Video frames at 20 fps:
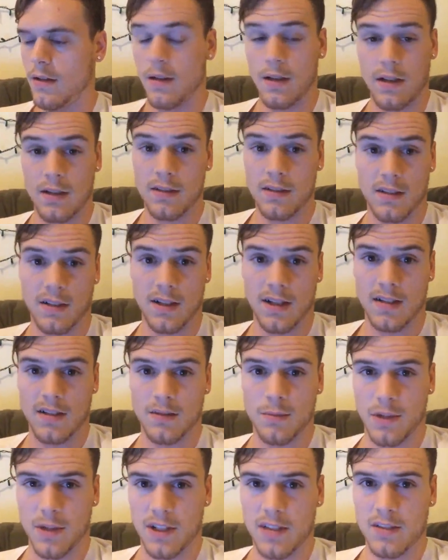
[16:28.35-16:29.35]
things that God
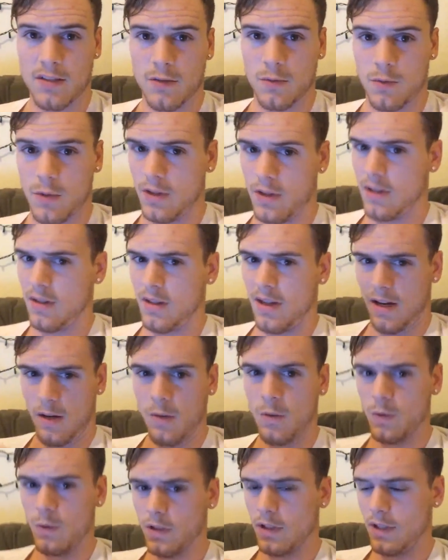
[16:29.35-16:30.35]
supplies us with
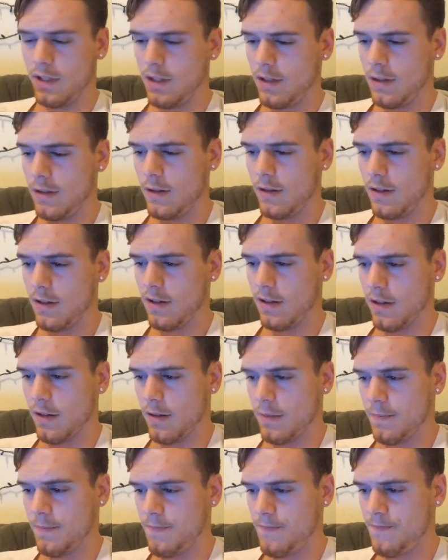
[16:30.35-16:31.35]
inwardly,
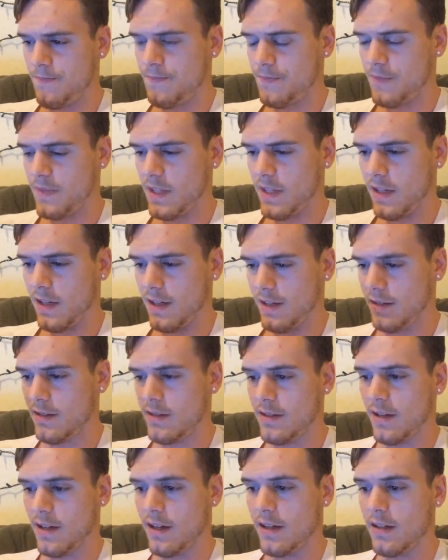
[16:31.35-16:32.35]

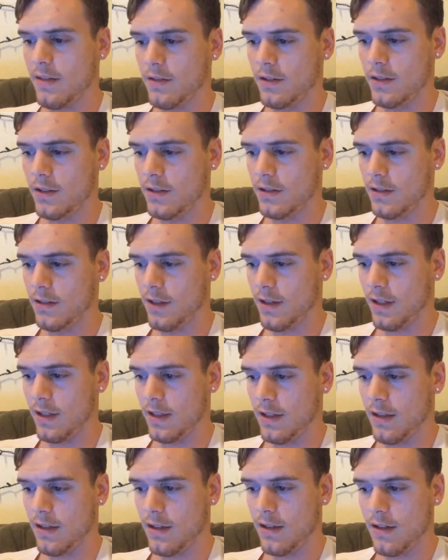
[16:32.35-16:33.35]
inside of us,
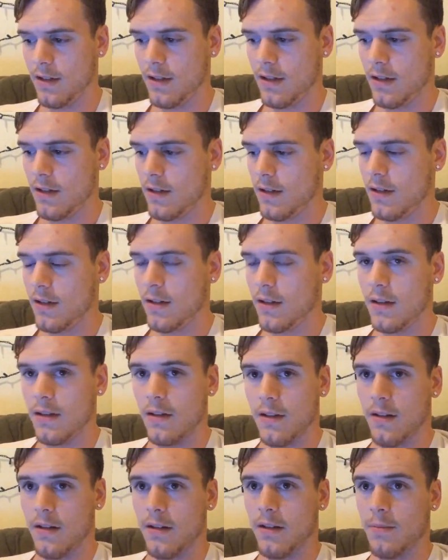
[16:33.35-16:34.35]
like
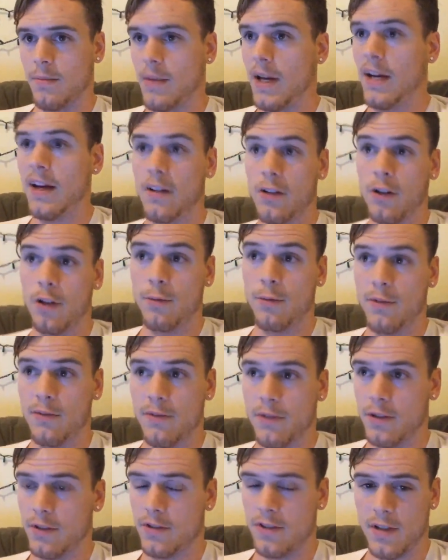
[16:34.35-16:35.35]
the myoglobin,
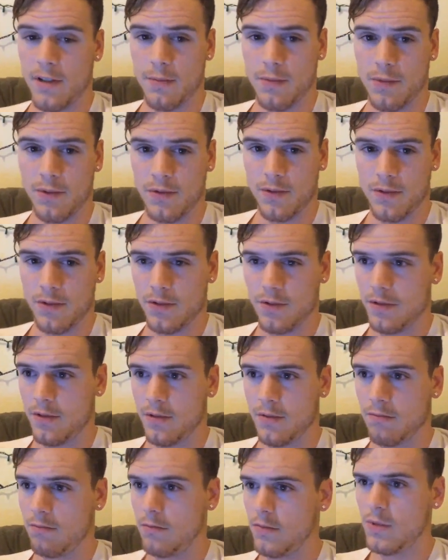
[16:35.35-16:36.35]
for example, just
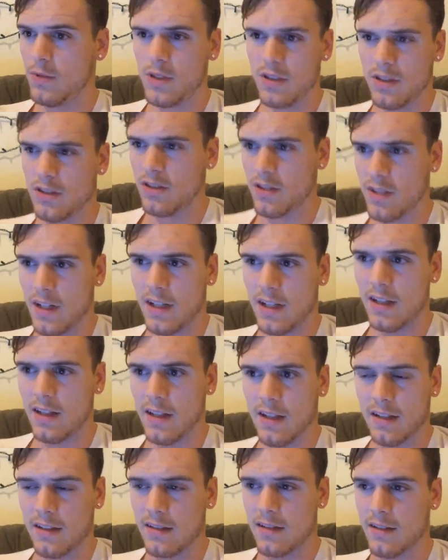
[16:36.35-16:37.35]
such a tiny
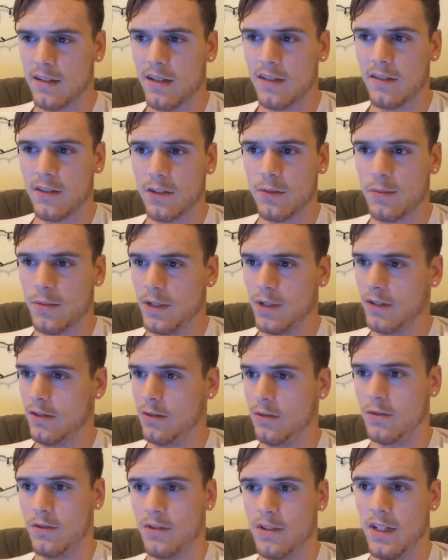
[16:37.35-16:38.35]
thing inside of us, but it
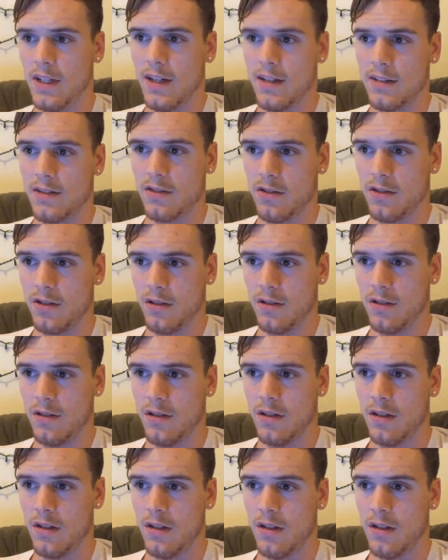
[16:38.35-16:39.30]
holds the oxygen